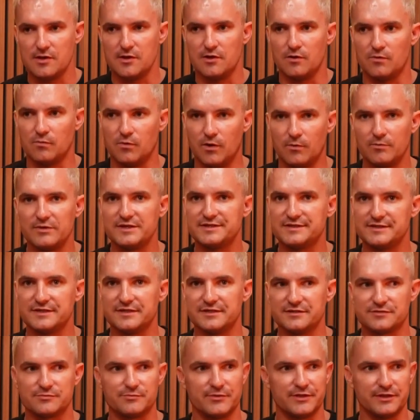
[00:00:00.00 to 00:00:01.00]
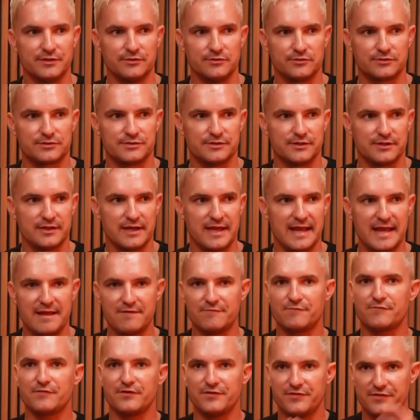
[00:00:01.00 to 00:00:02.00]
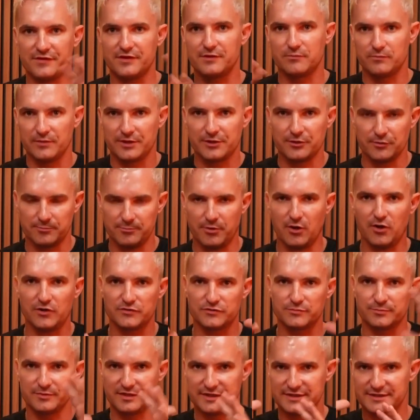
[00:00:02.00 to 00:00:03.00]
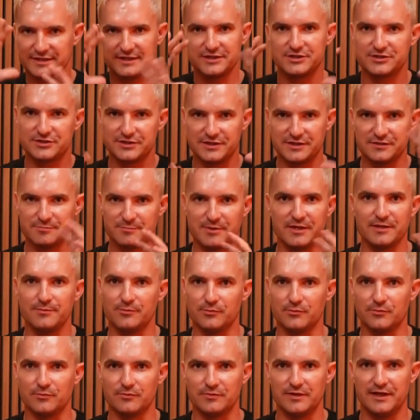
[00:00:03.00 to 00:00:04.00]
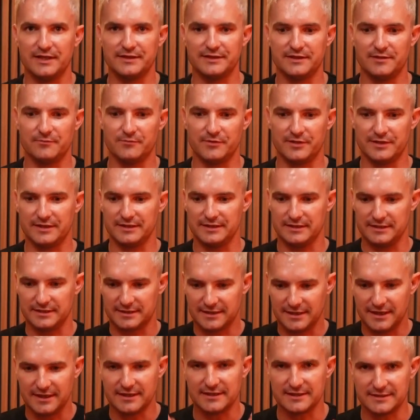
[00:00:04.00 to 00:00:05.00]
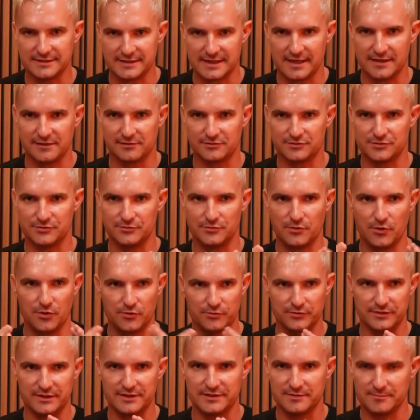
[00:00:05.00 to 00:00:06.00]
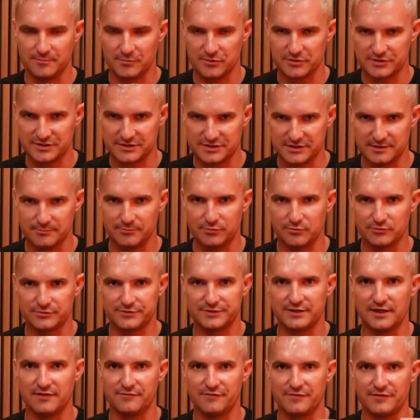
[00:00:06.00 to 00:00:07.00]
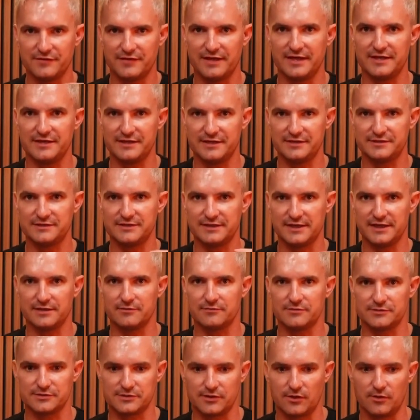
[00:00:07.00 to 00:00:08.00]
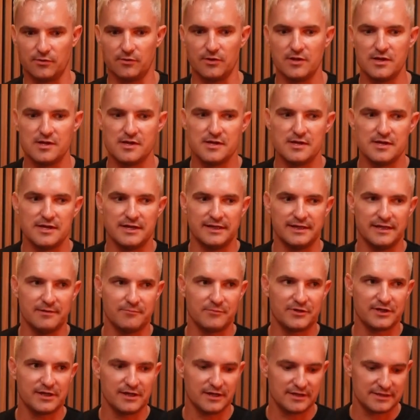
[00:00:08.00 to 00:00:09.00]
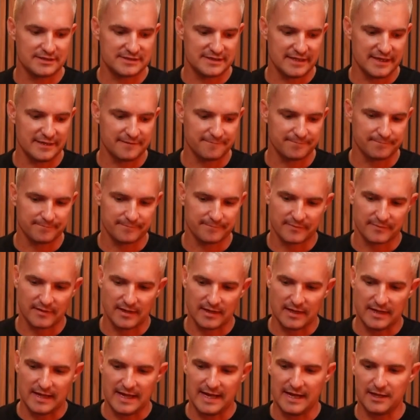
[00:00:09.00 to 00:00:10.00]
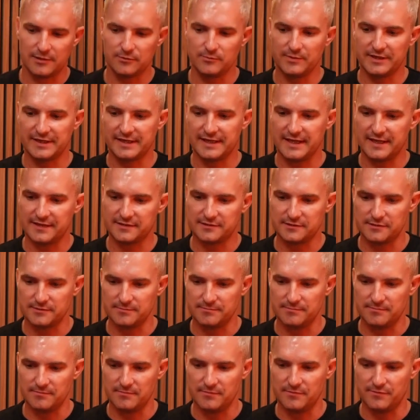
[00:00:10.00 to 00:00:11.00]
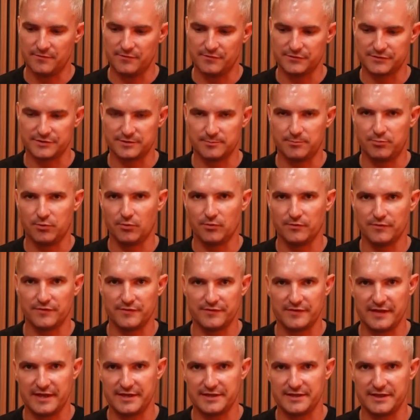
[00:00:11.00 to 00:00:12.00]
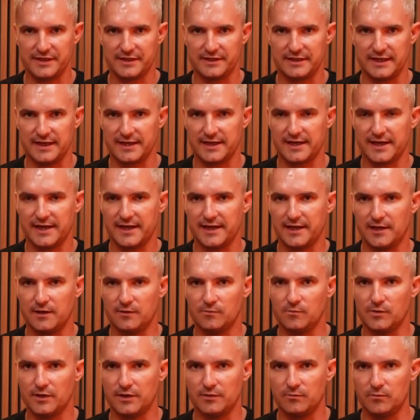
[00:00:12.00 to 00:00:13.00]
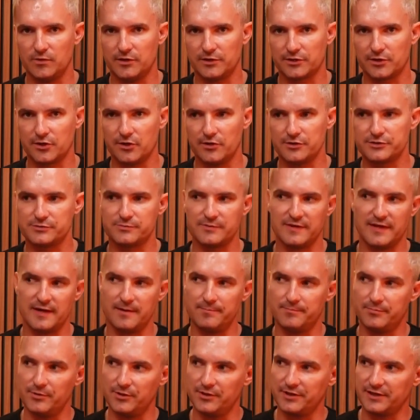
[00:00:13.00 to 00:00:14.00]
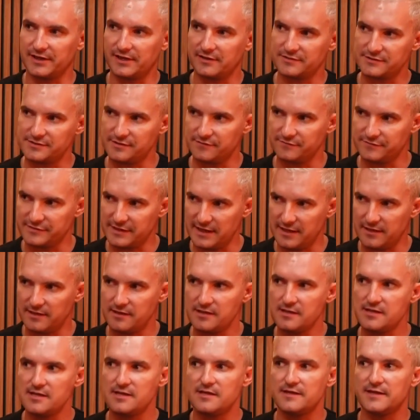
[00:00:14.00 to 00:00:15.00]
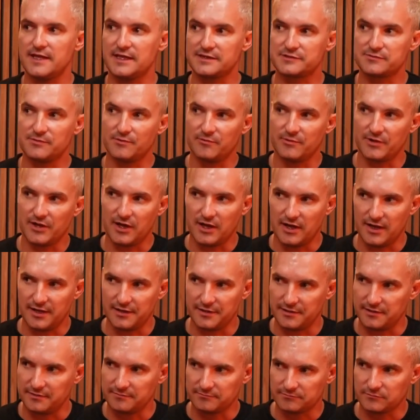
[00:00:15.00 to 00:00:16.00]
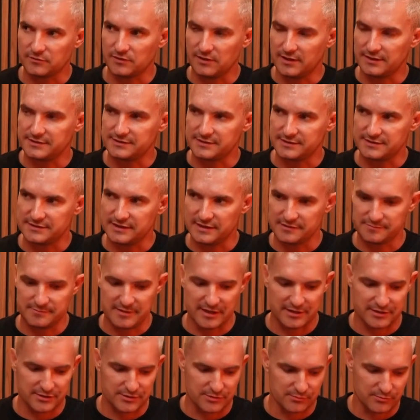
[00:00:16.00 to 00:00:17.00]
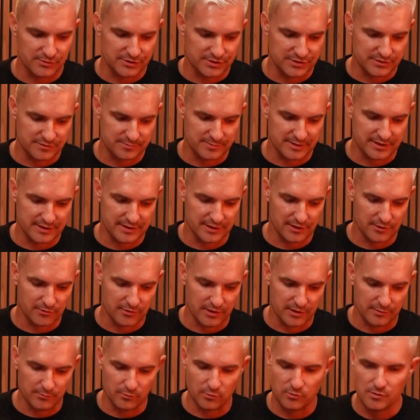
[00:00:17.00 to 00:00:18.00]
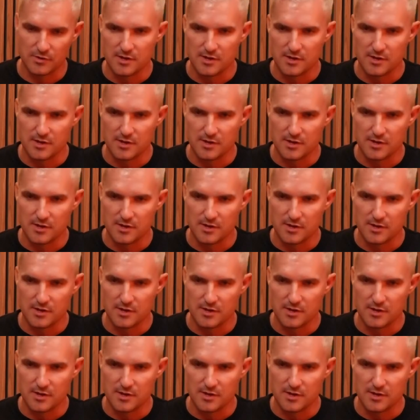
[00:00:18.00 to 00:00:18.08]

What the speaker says: What we did is we looked at everything we could possibly teach these people, and then we cut it down to only the most simple stuff that they need to get a result. And then we kind of said, how do we get them the support that they need, aka a one-on-one coach, without burning ourselves out? That's where we hired a client success manager, which has been incredible.